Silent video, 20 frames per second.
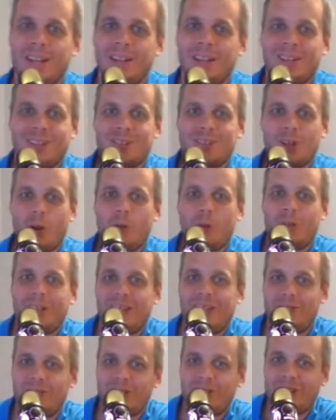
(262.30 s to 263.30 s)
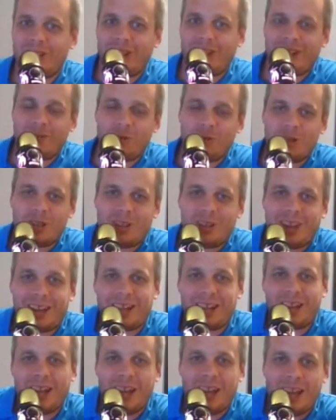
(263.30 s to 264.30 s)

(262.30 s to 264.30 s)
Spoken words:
so even the language, like,